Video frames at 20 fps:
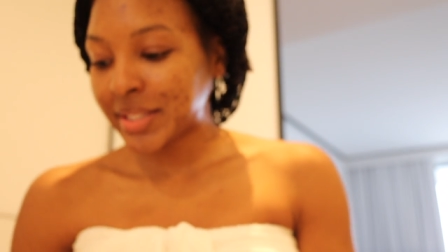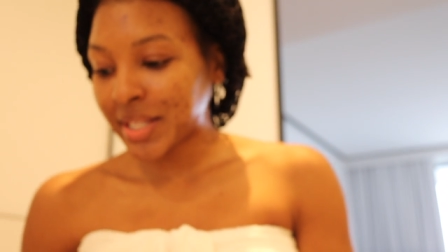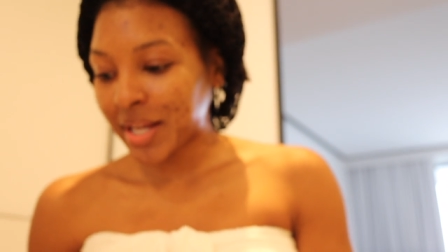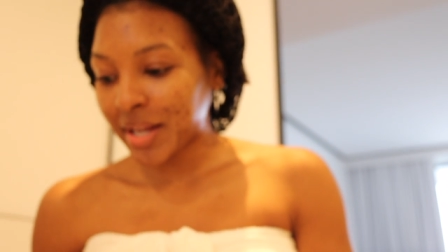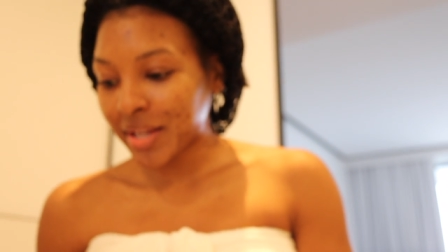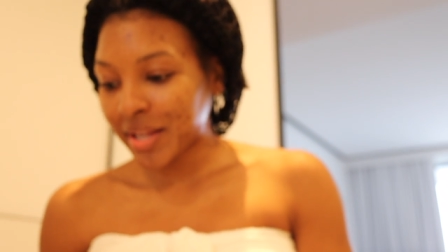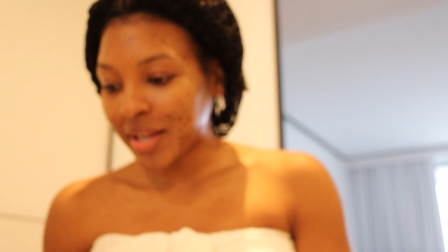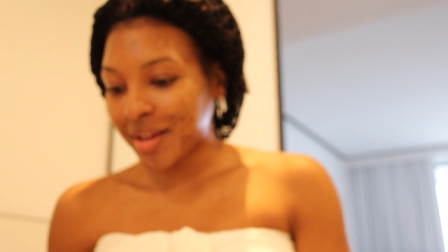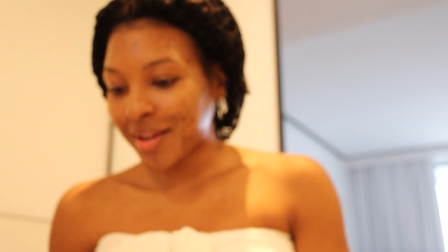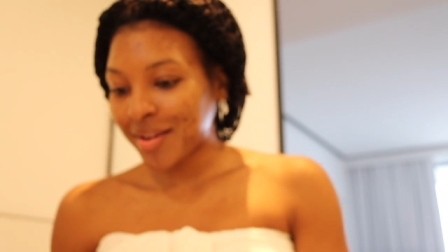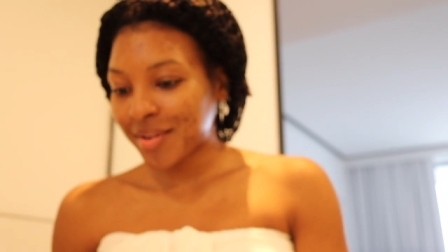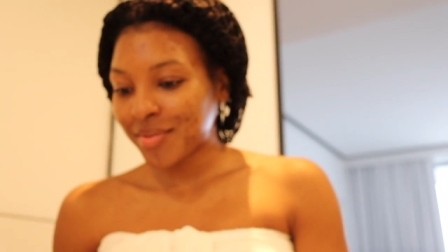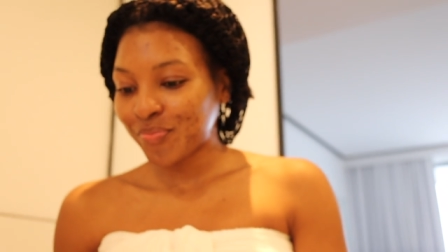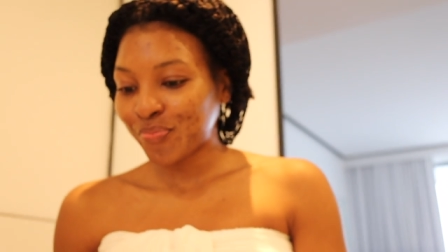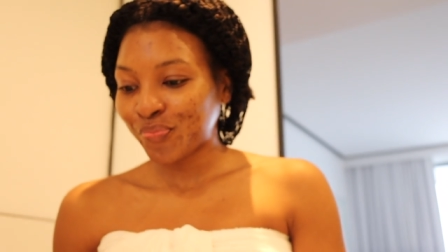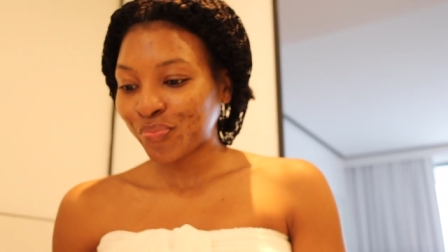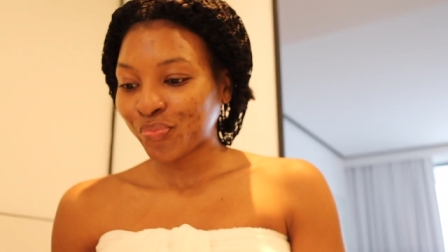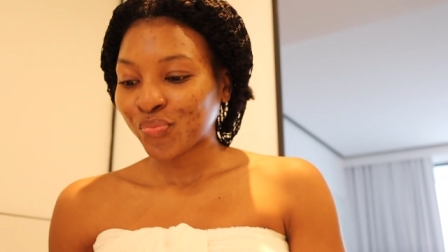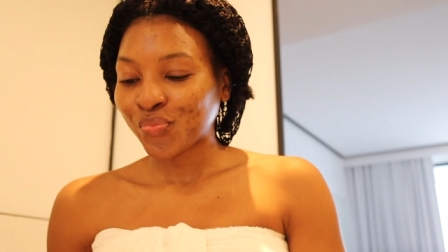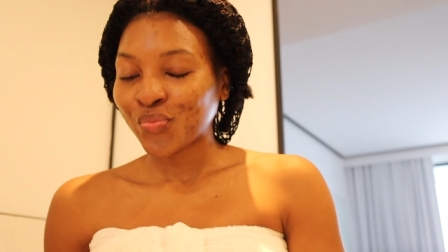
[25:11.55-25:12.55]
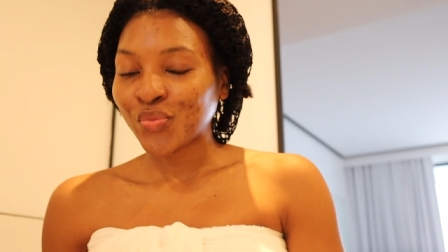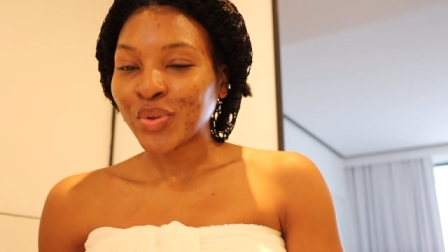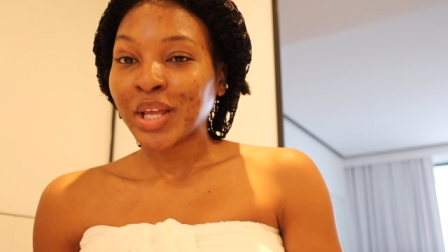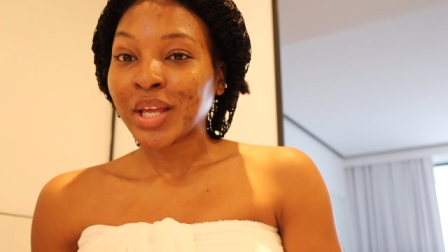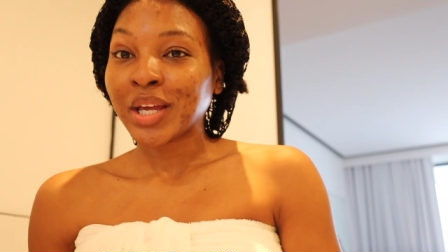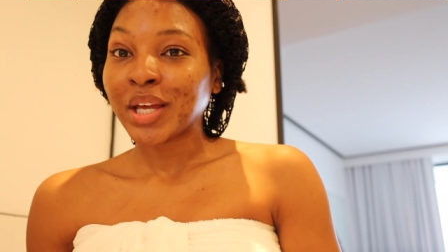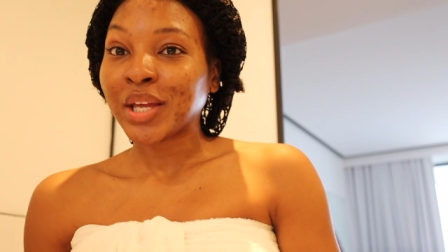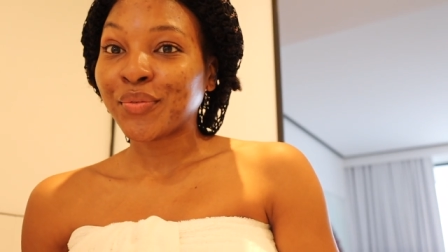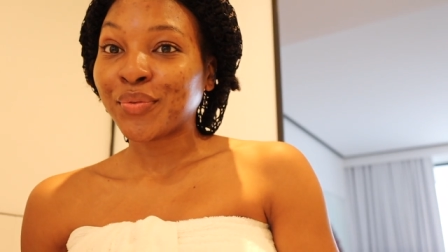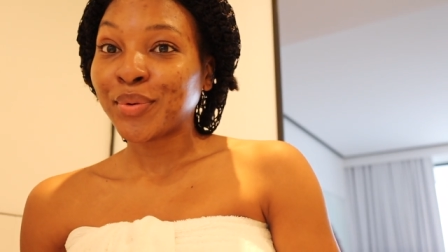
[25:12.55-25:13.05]
tell y'all
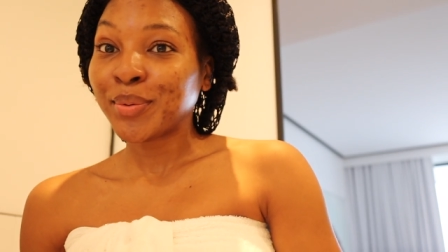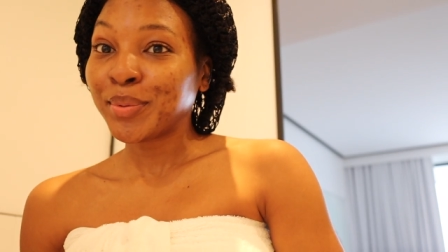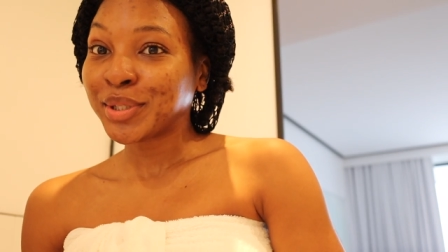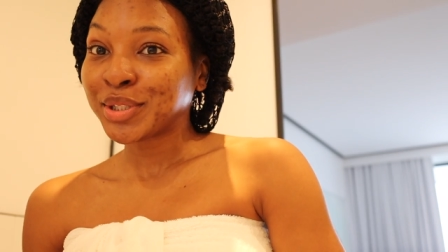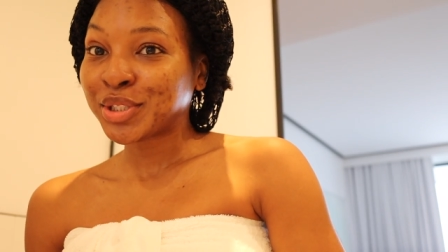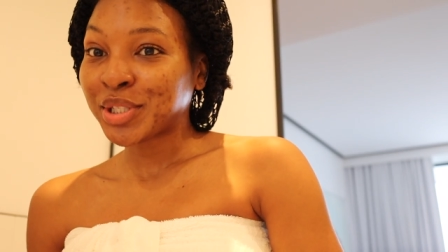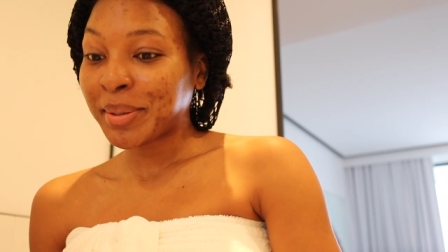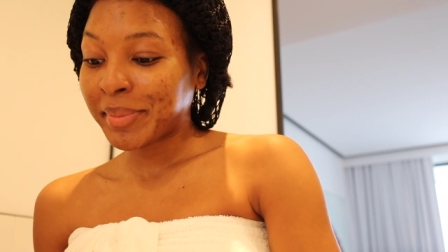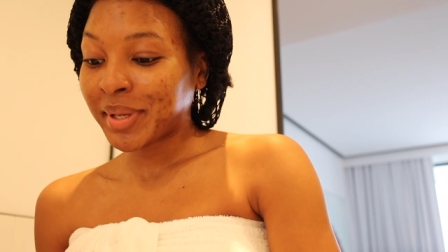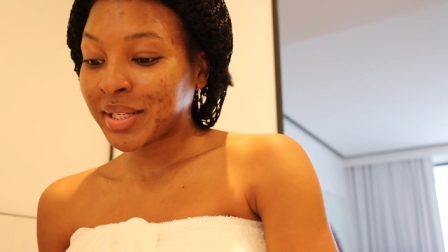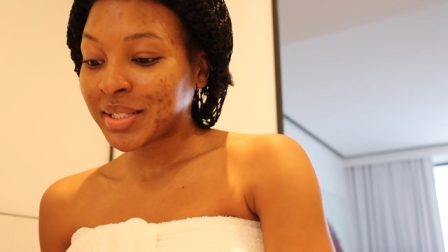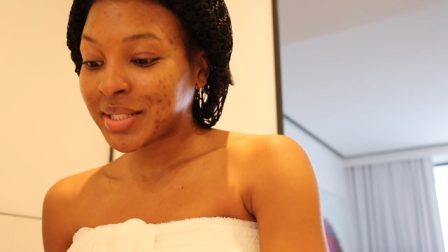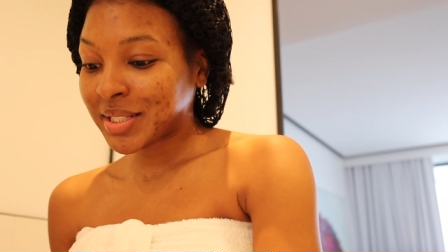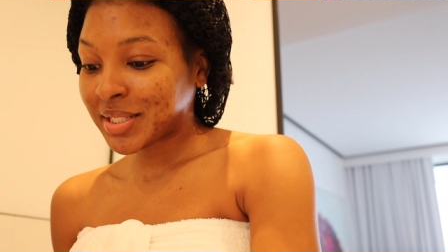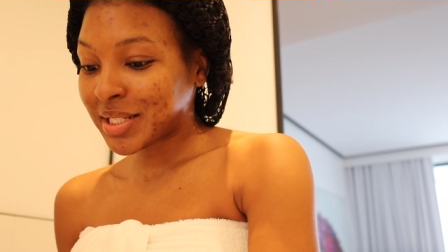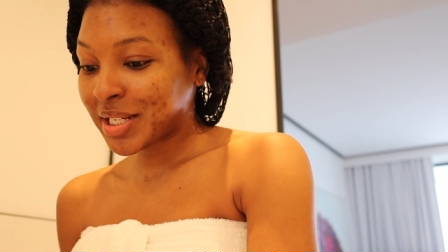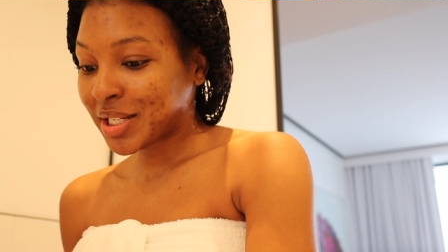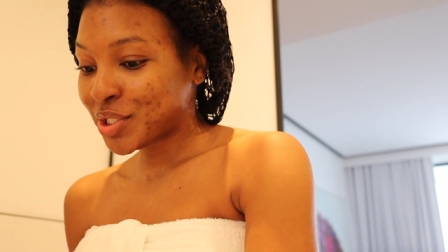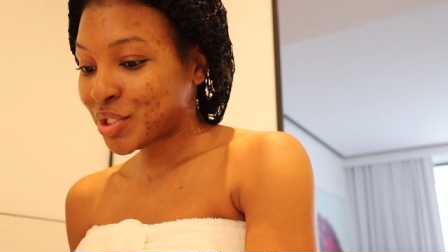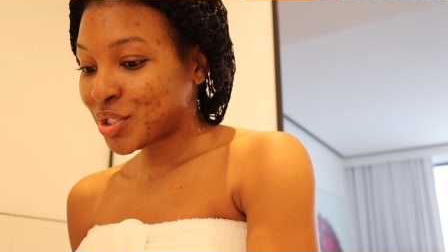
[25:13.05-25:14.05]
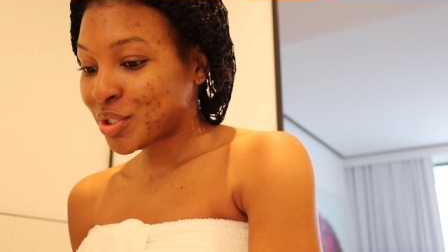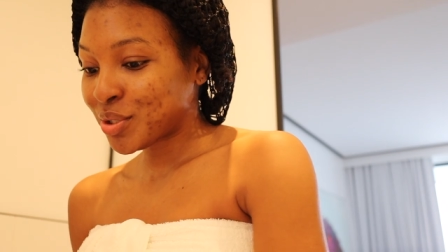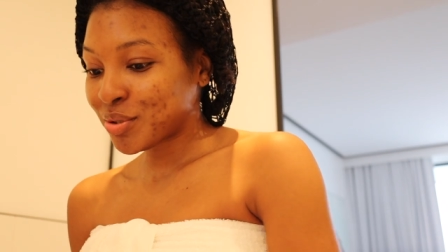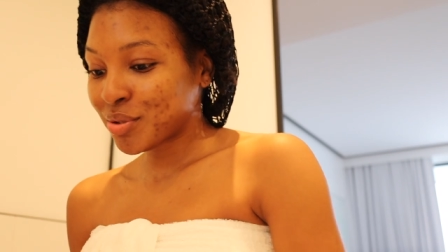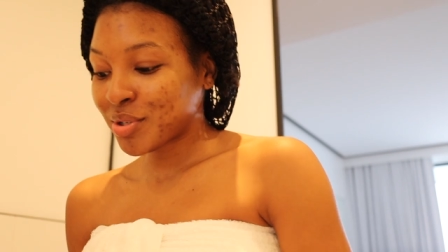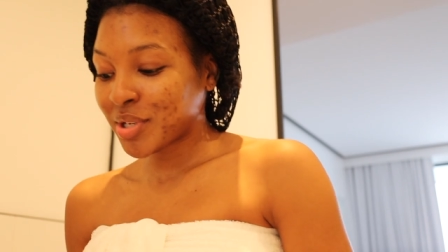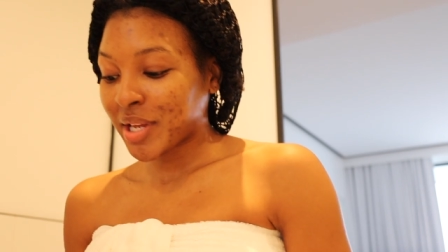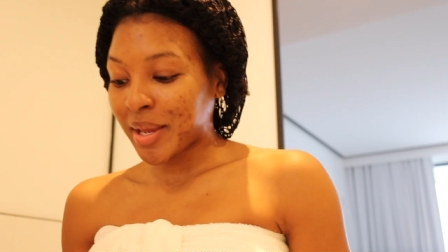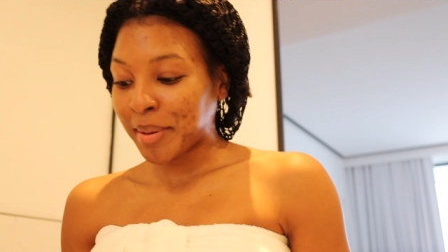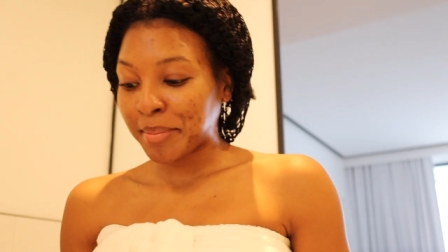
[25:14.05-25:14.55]
if you want your man to touch
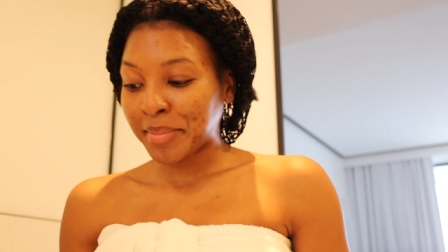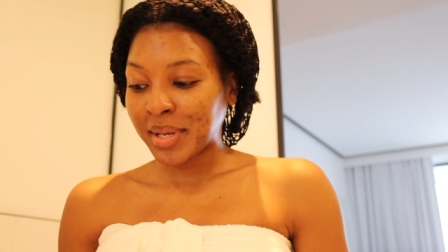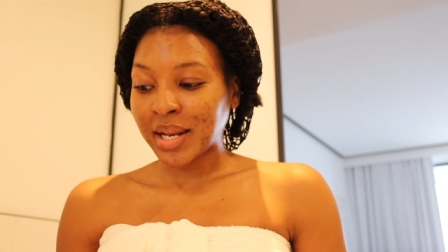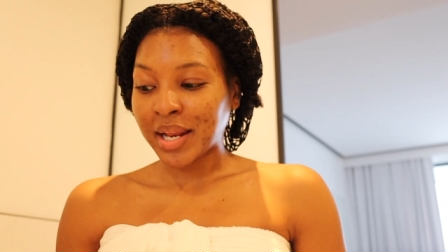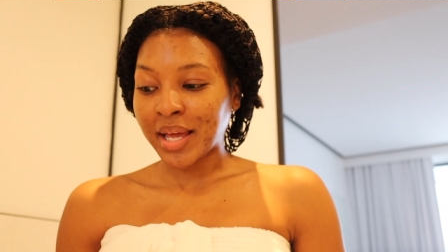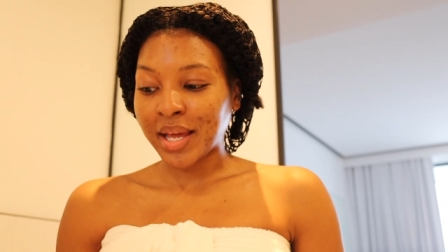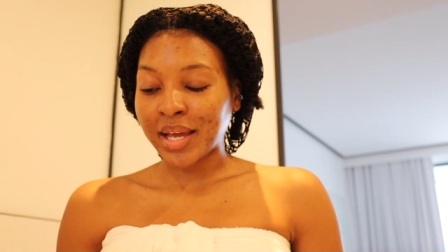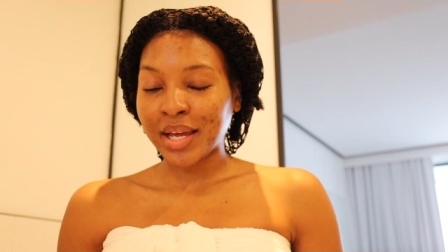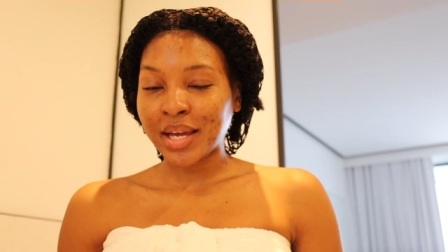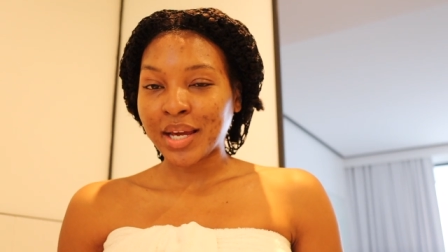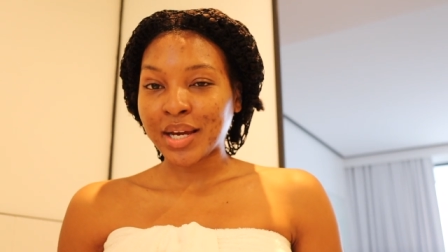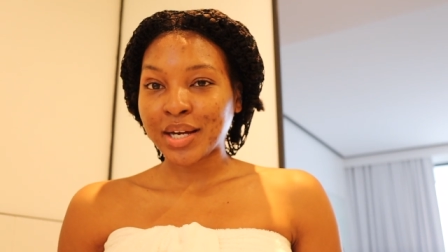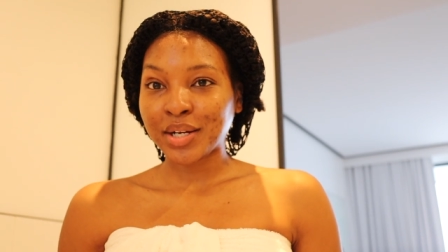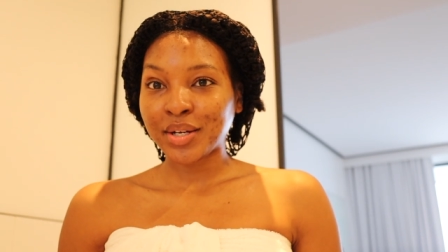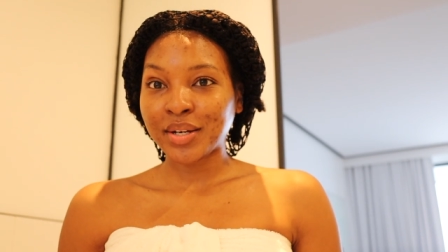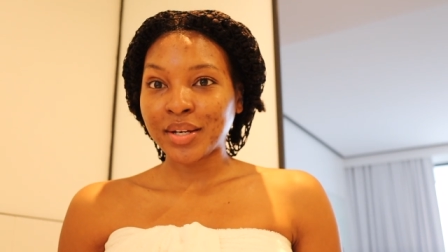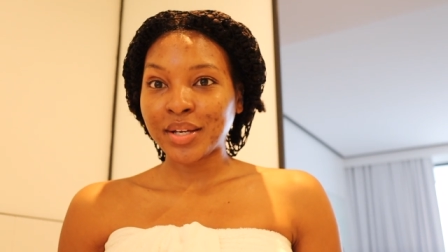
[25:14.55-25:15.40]
you and be like